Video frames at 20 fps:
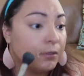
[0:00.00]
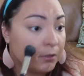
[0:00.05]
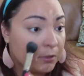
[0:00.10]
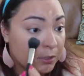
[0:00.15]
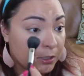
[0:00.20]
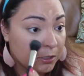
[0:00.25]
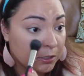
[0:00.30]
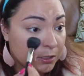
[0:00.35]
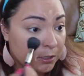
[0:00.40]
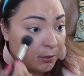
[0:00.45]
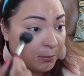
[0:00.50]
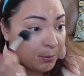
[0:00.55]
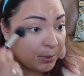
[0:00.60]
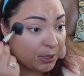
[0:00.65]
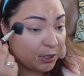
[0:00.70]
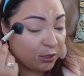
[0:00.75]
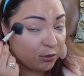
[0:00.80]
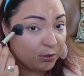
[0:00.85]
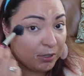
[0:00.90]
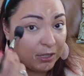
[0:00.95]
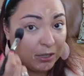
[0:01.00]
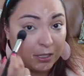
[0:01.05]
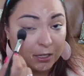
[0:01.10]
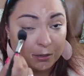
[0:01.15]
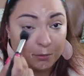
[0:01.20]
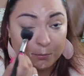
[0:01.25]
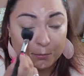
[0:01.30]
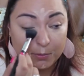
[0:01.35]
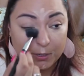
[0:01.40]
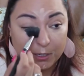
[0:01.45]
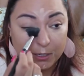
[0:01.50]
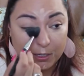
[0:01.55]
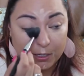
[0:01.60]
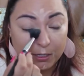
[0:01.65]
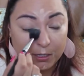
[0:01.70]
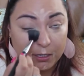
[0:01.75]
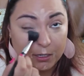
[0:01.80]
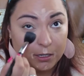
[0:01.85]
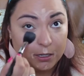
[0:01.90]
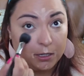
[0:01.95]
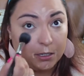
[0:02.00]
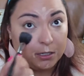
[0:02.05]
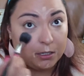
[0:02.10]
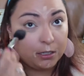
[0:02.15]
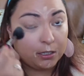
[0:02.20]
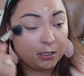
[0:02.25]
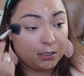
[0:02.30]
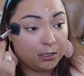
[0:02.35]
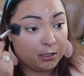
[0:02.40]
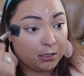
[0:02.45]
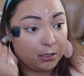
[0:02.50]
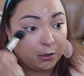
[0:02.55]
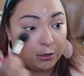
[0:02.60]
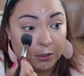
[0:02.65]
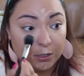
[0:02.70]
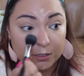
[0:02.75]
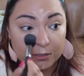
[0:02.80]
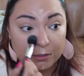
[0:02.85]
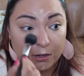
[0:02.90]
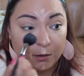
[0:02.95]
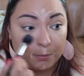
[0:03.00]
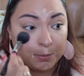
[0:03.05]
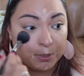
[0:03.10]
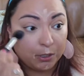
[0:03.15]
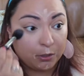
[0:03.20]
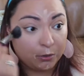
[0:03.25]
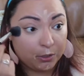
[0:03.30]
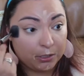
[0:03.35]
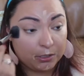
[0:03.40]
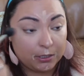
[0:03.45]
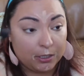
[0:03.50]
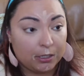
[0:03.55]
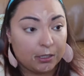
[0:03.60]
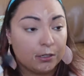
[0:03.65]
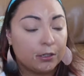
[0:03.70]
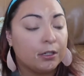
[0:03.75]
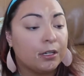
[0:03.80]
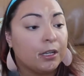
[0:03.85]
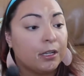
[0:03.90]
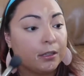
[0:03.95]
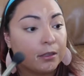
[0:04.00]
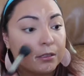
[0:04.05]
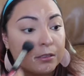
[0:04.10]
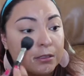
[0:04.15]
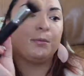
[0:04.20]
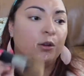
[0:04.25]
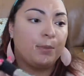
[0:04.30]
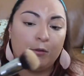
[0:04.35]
Since I've been doing that, my concealer has not been creasing underneath.